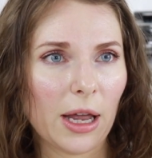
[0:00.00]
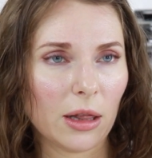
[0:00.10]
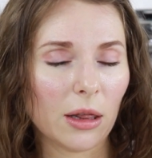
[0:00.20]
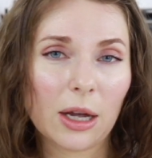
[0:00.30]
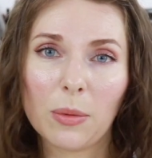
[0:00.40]
a
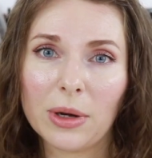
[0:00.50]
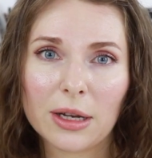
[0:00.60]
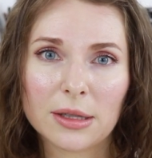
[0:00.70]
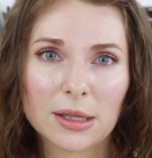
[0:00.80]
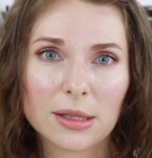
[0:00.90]
liquid
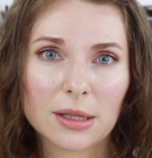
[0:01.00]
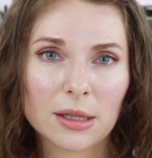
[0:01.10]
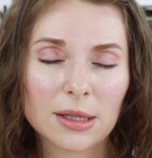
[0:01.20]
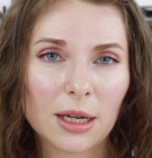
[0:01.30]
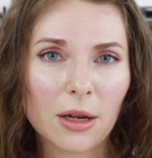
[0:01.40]

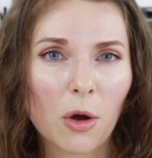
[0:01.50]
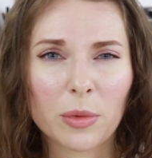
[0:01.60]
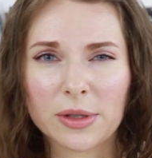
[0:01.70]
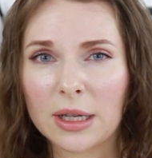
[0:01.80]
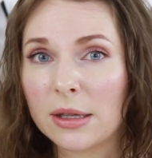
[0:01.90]
consistency,
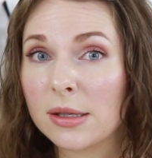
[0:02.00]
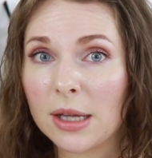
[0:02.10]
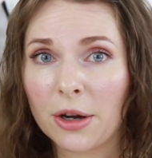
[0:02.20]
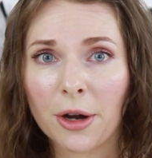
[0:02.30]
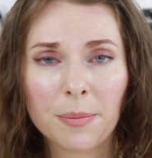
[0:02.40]
almost like a
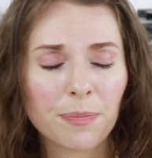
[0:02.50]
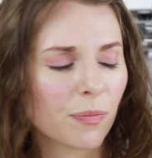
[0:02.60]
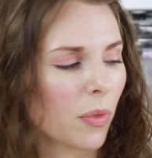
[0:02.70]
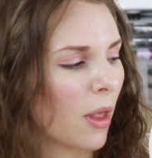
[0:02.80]
serum.